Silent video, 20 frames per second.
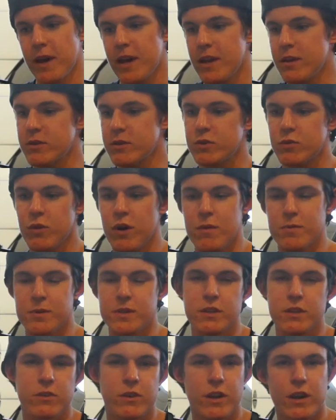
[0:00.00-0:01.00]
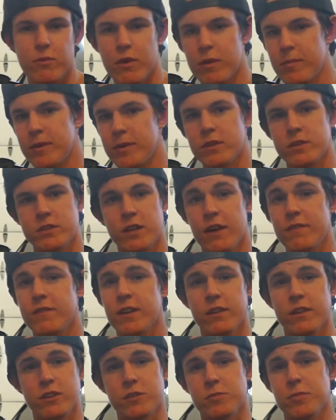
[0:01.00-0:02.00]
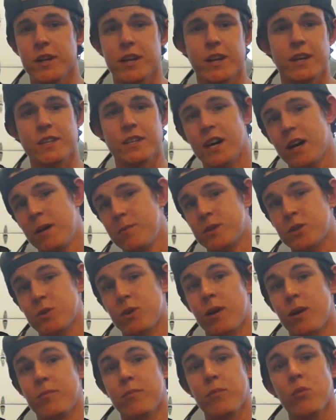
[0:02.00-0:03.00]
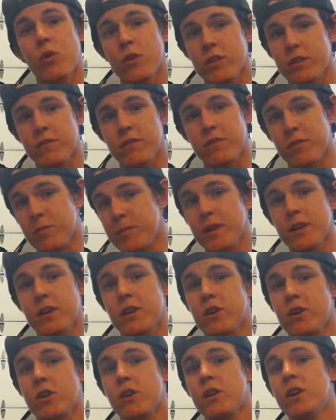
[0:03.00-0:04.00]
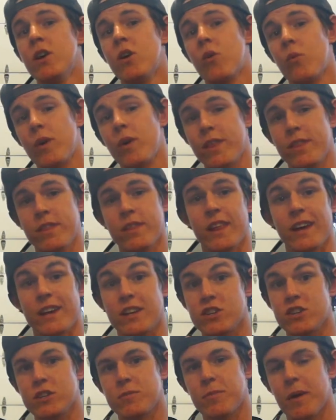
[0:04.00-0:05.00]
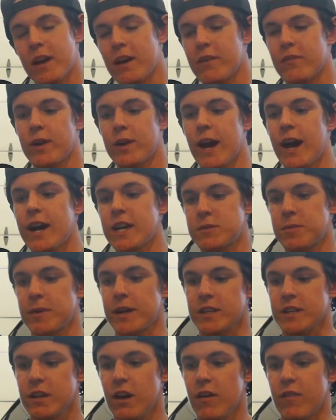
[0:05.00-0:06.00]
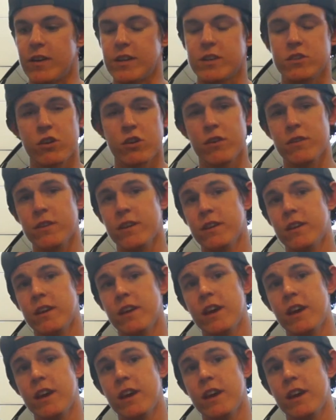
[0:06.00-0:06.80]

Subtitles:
manual swaps, cylinder head rebuilds, I've done those plenty of times, so I'm more than familiar with like just about every aspect of it. So